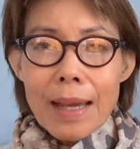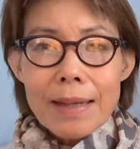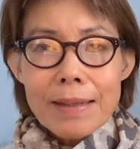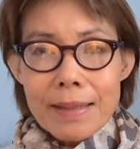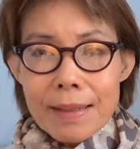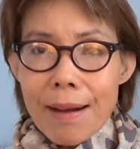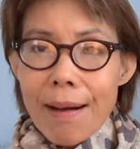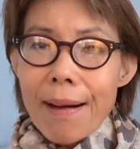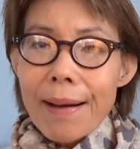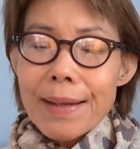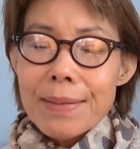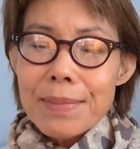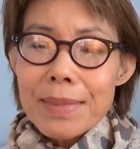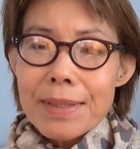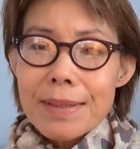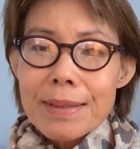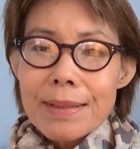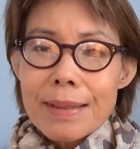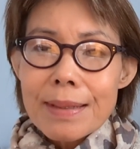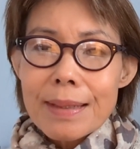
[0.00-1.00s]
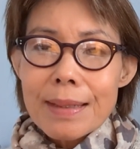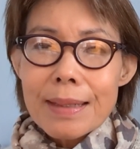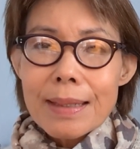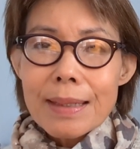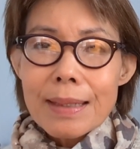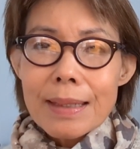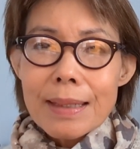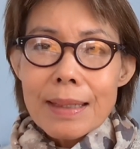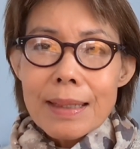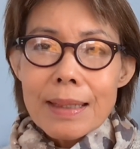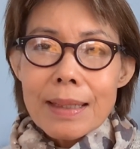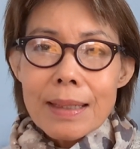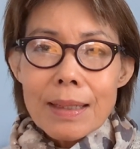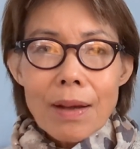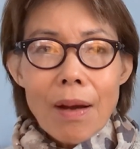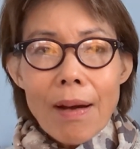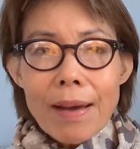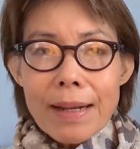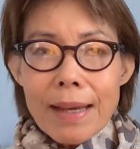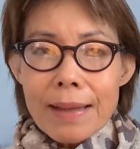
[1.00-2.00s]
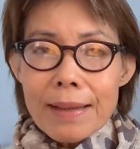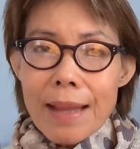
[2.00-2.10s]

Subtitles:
At times, God